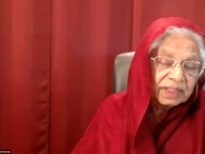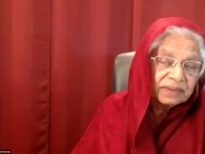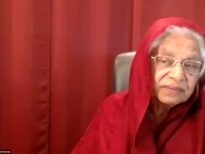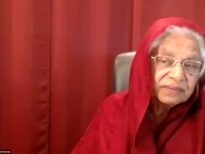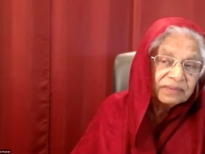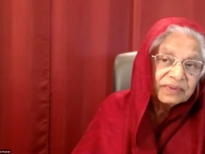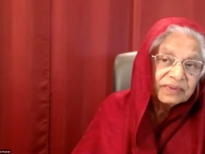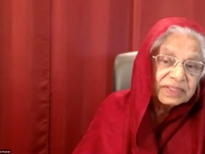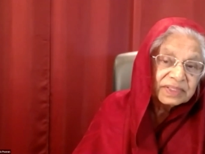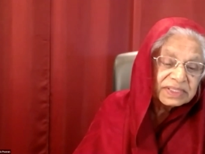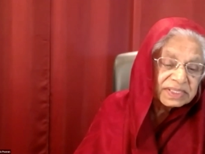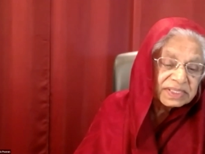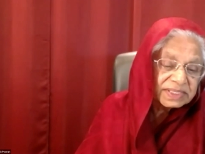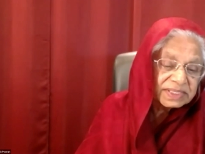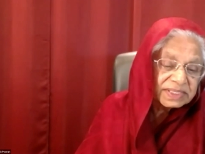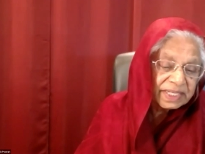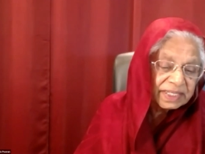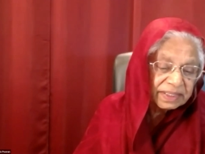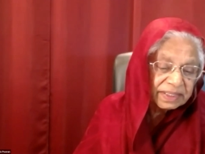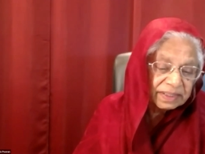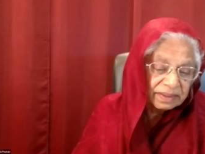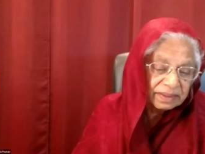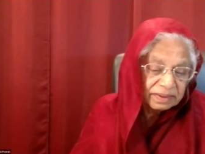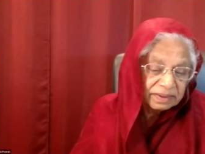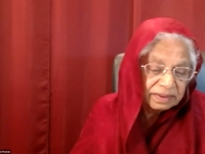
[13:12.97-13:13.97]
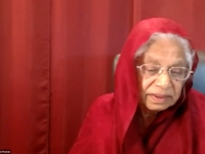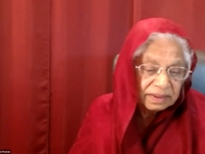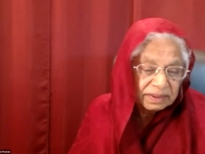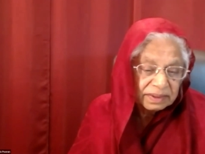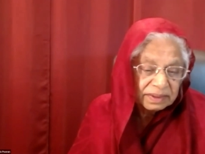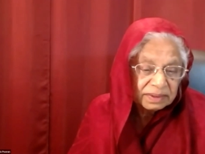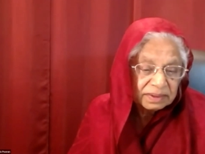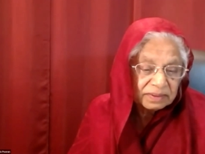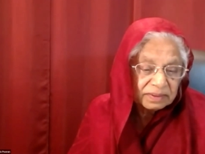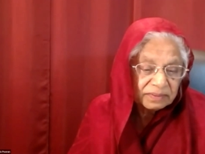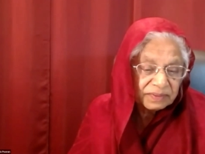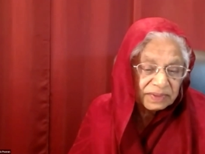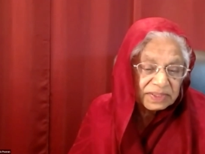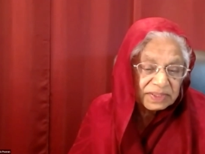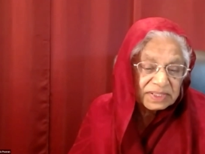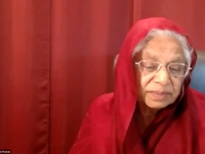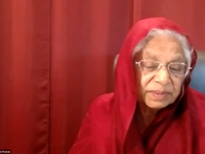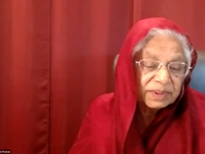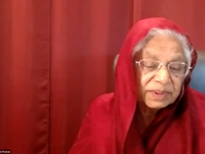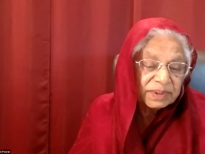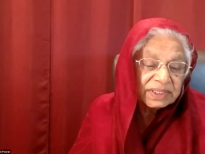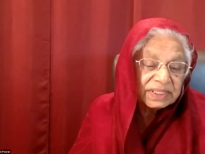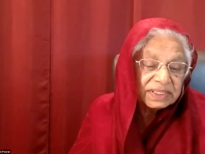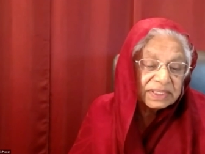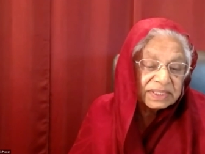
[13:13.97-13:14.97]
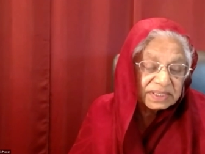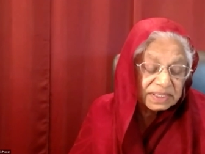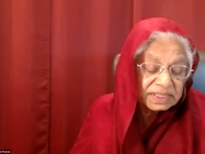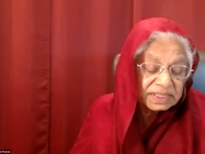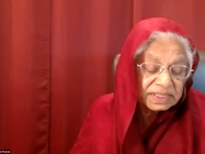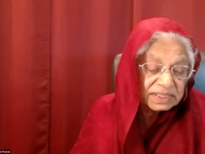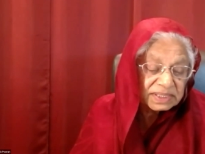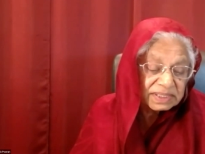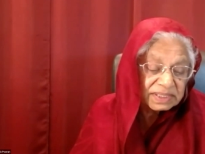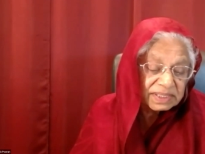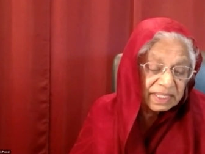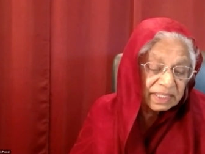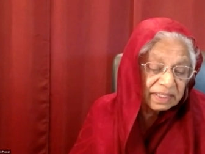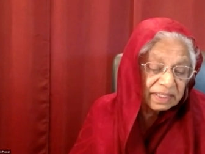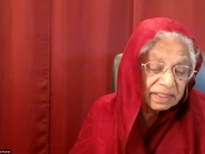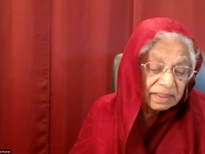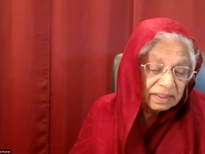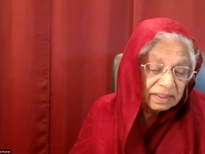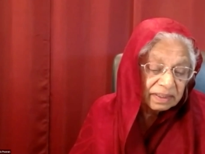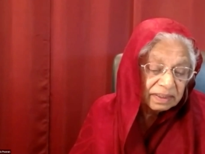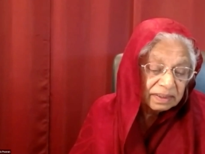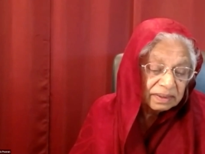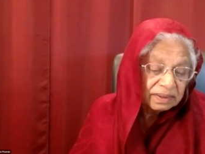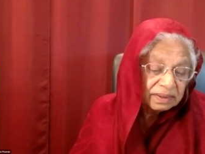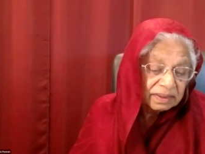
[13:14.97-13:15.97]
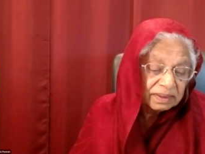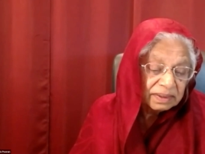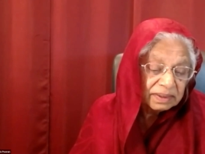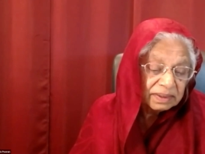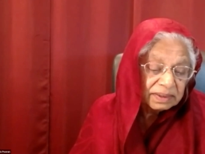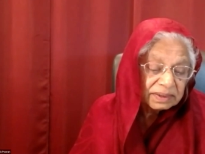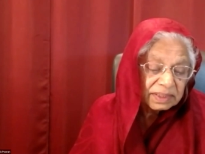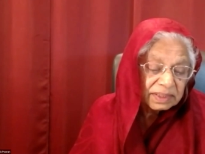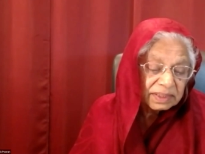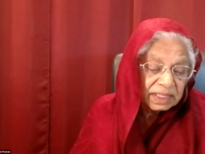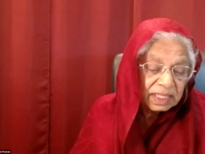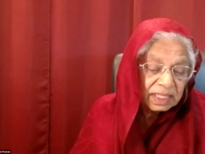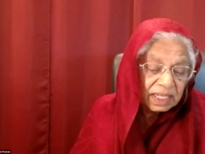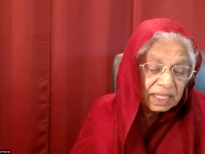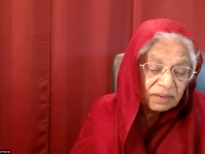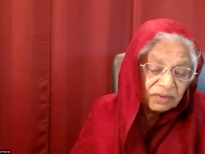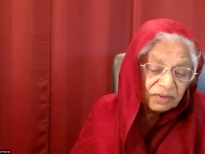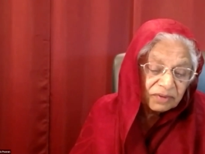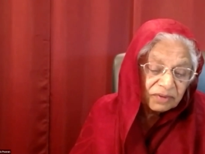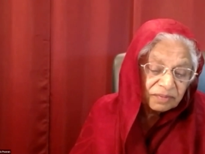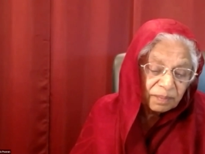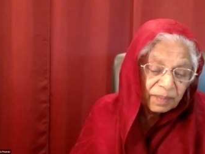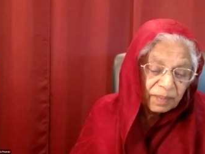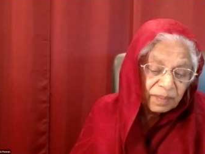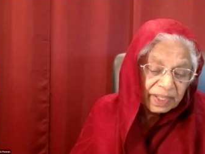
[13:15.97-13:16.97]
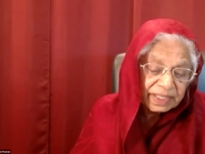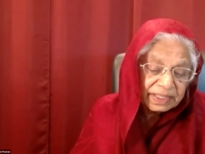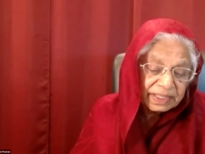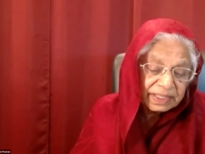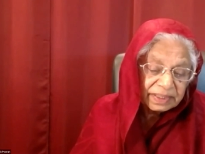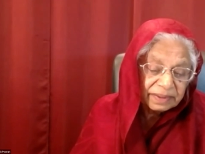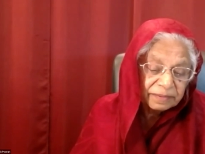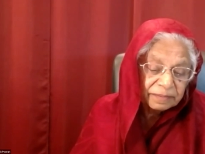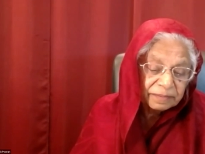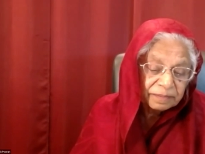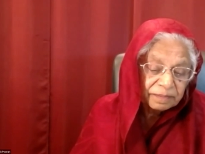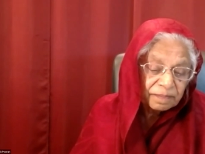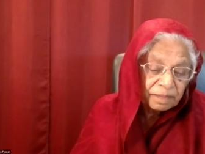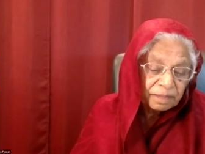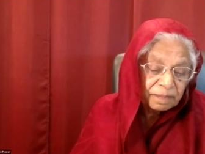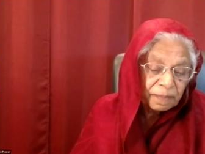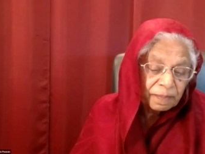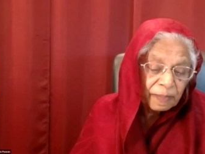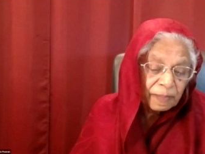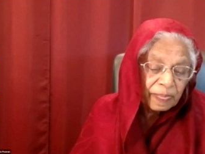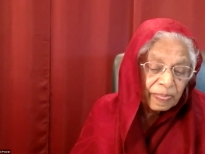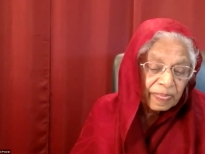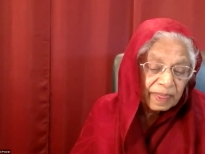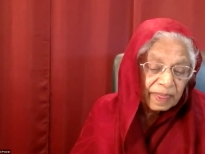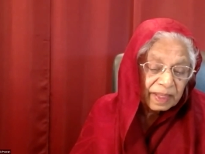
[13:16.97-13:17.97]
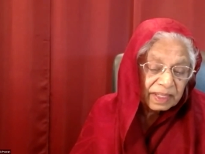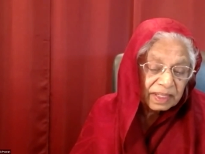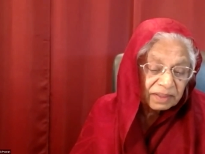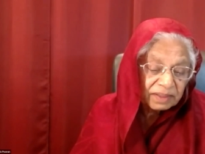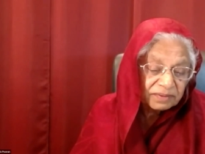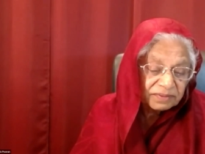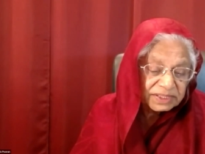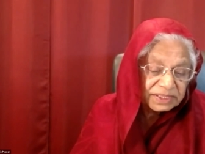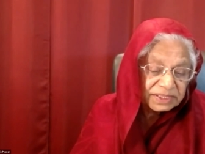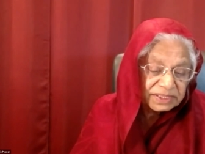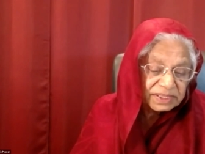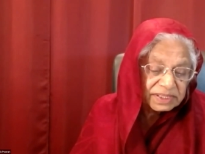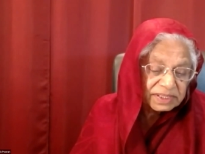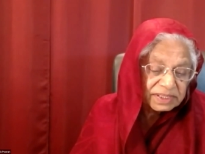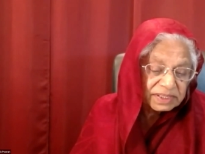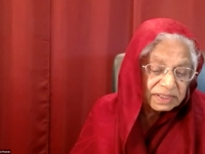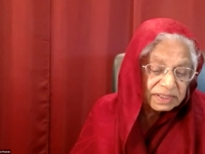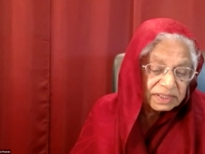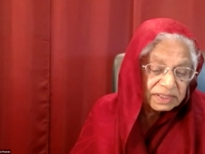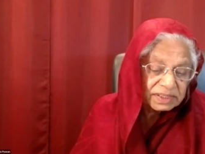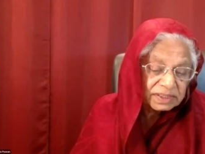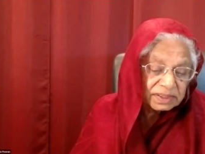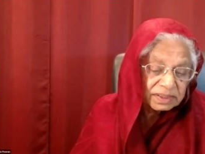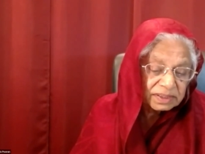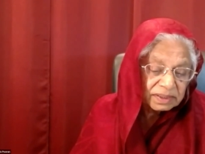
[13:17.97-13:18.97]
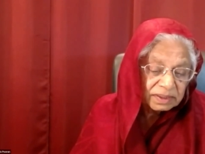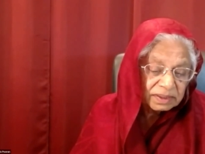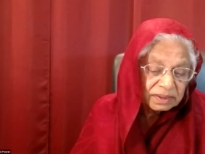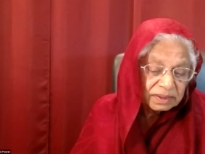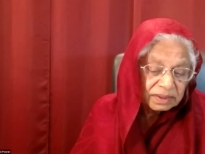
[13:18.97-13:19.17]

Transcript: And verse 10, 1 Timothy 6:10, the love of money, covetousness,